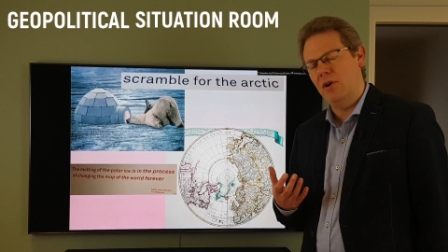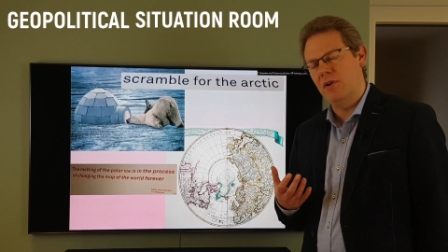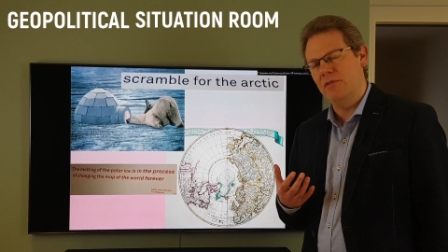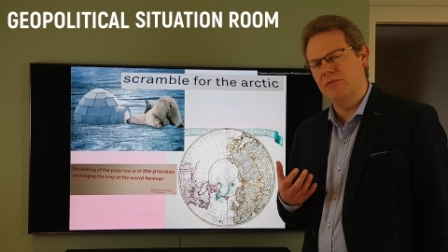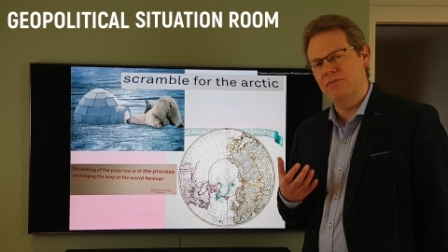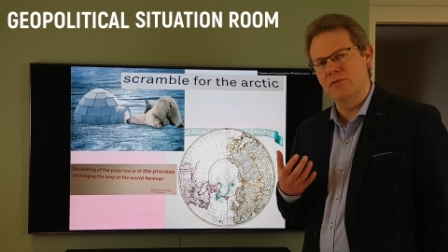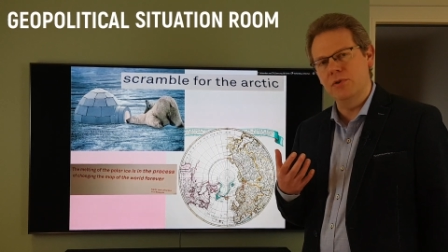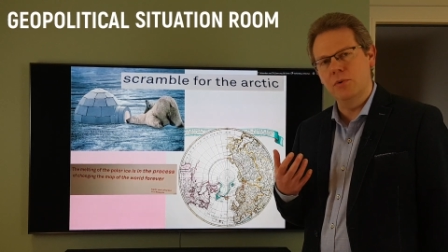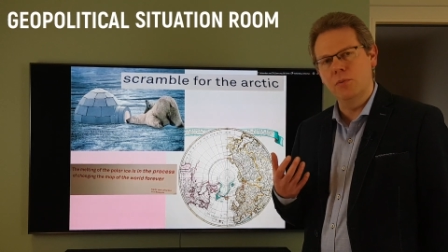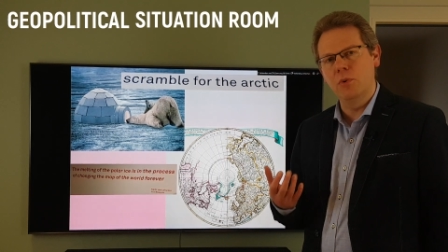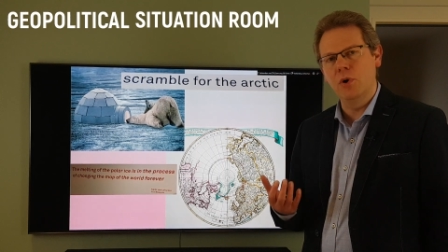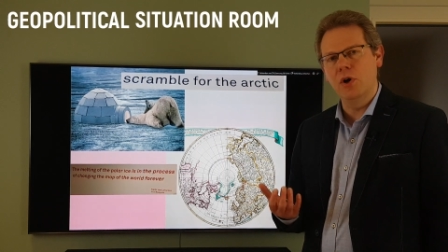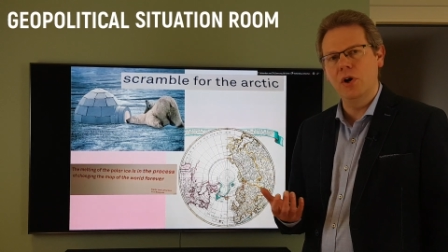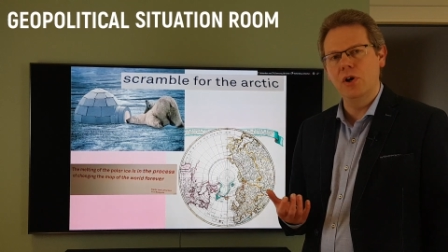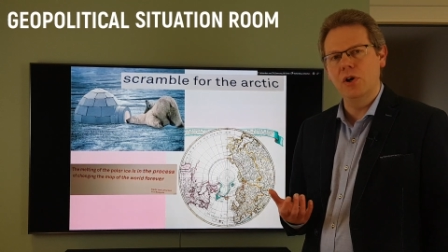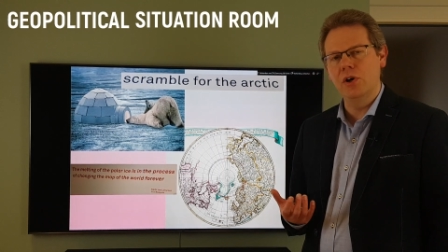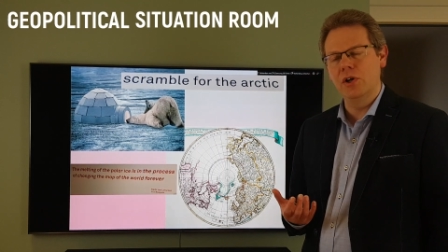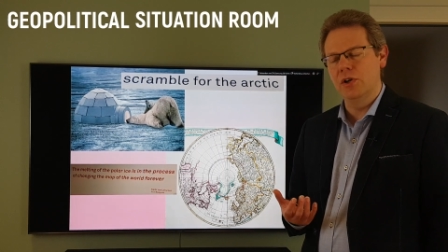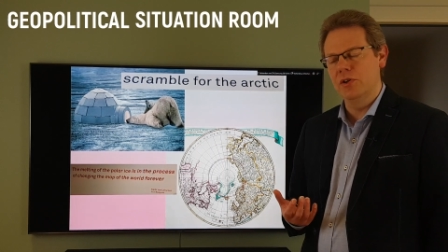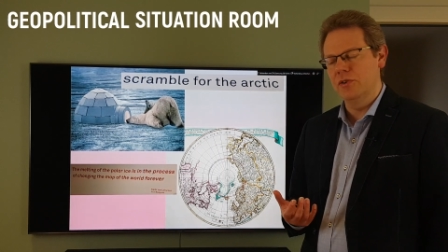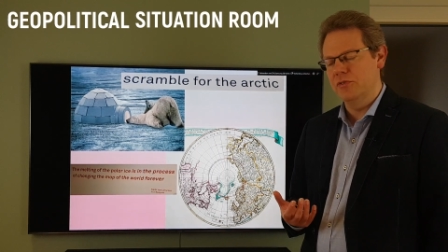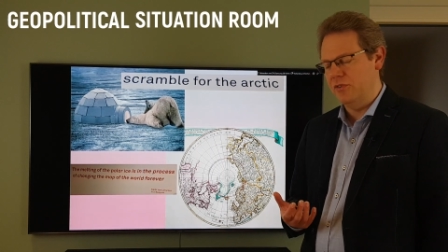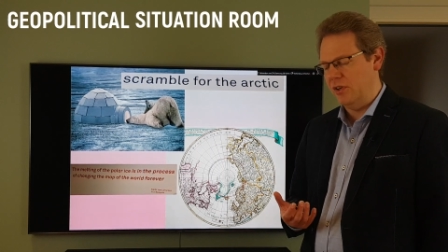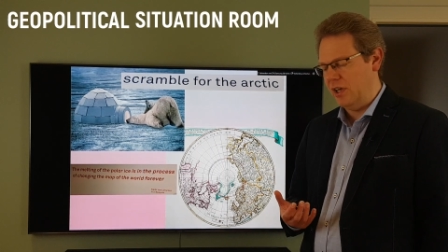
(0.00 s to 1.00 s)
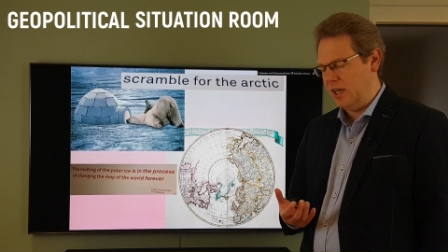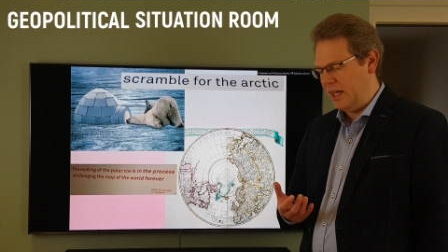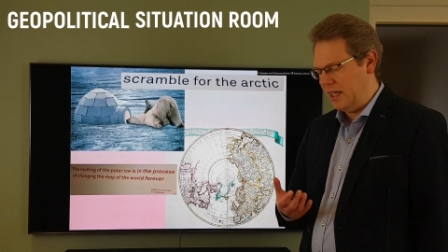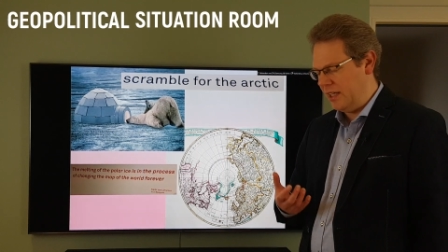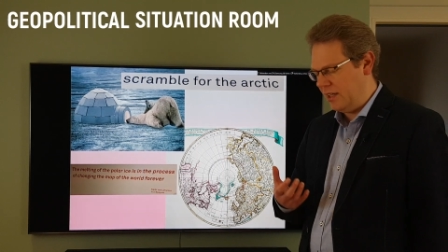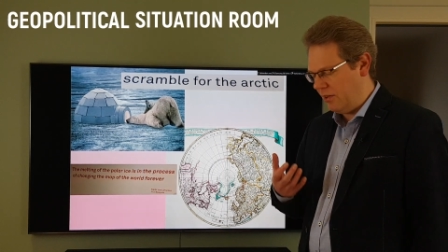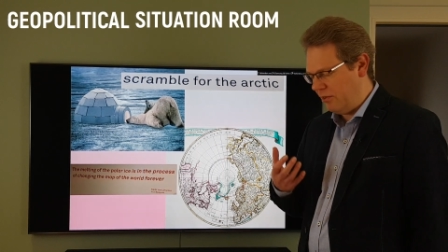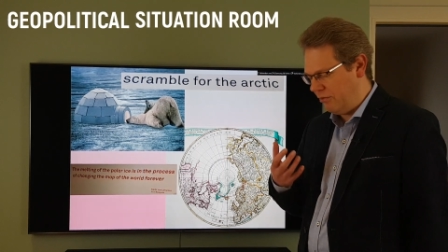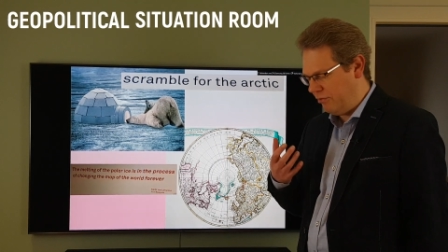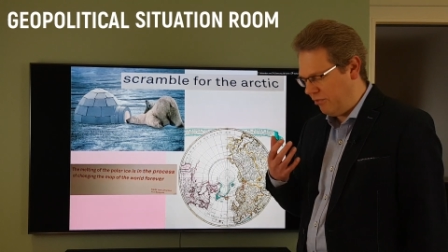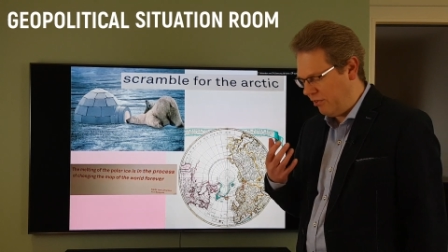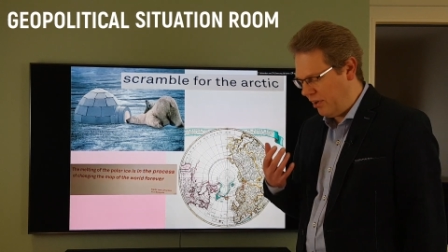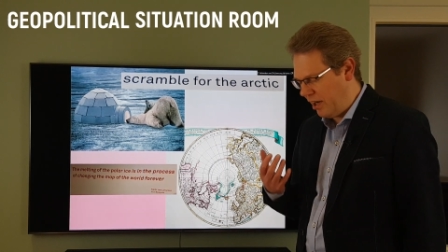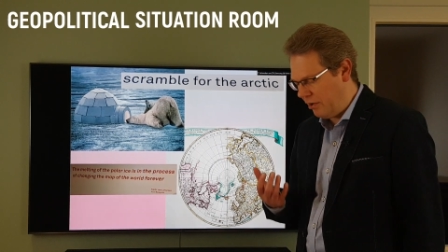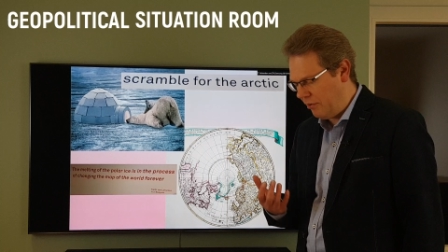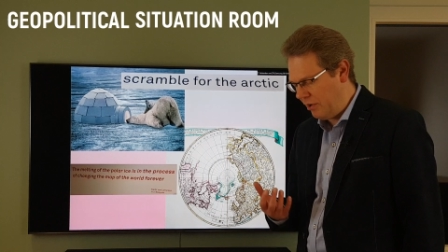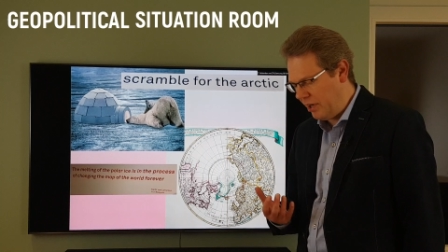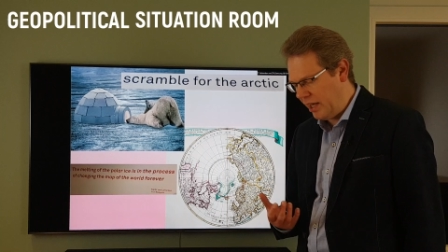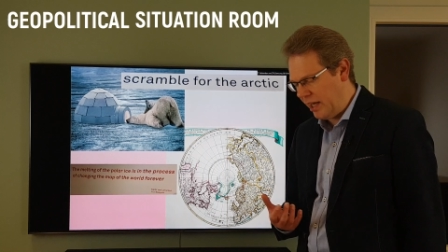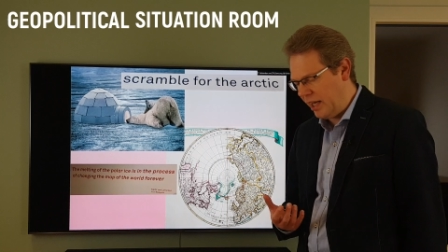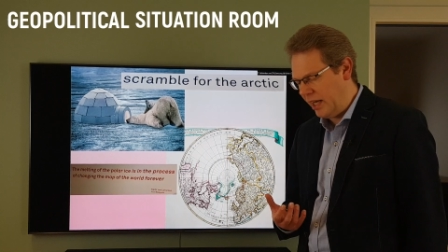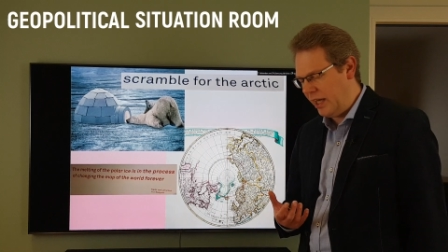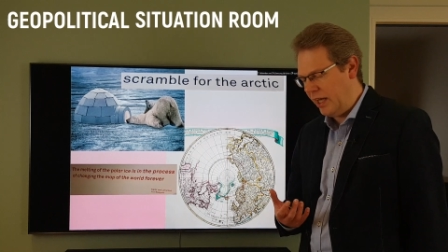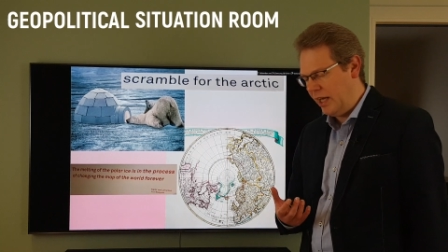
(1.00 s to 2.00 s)
of the world in a
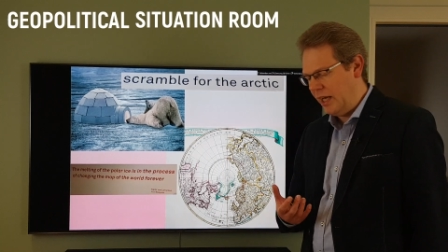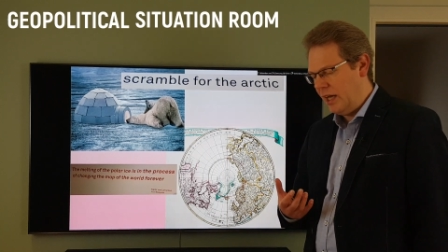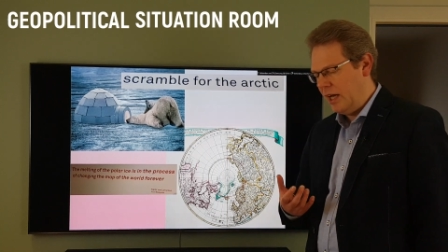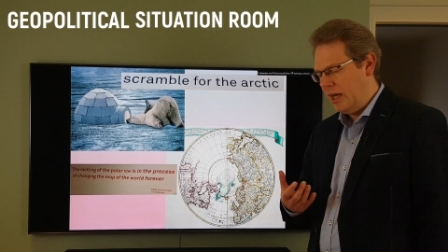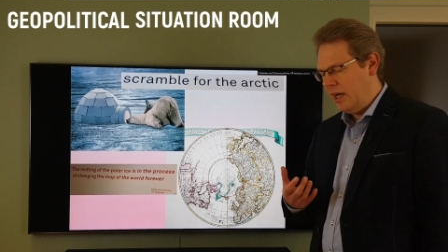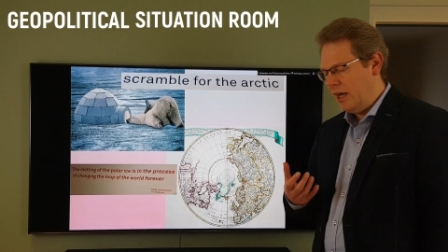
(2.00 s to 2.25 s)
very